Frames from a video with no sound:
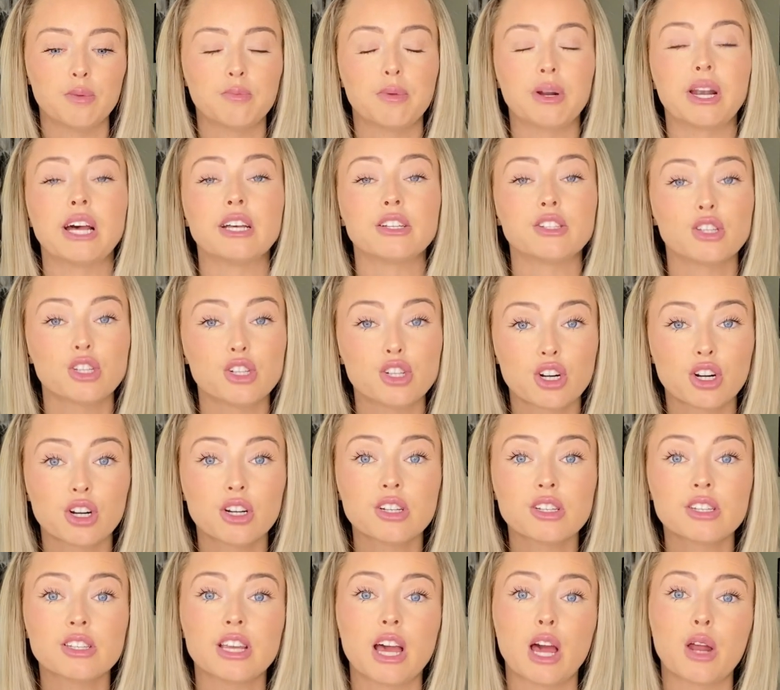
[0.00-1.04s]
But as the
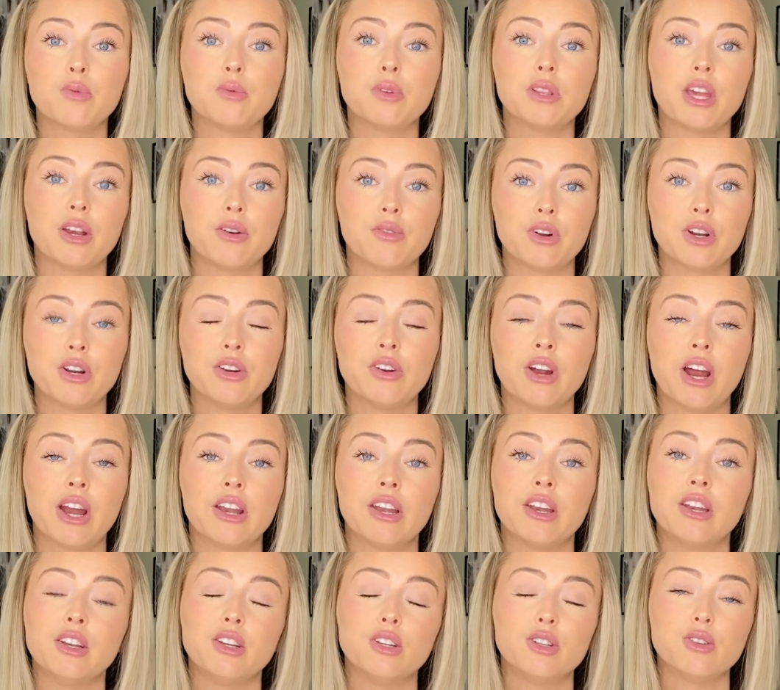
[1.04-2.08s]
jurors said when they
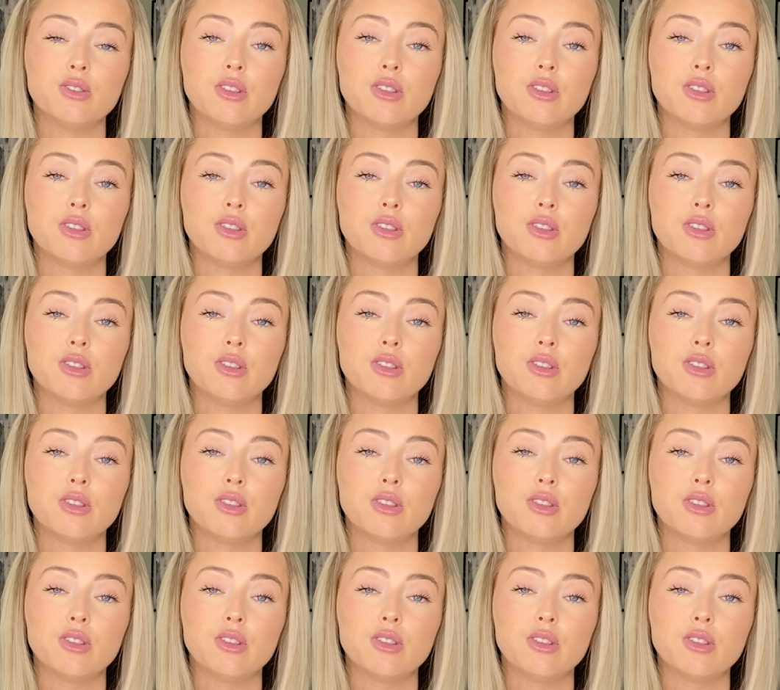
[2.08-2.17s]
reunited in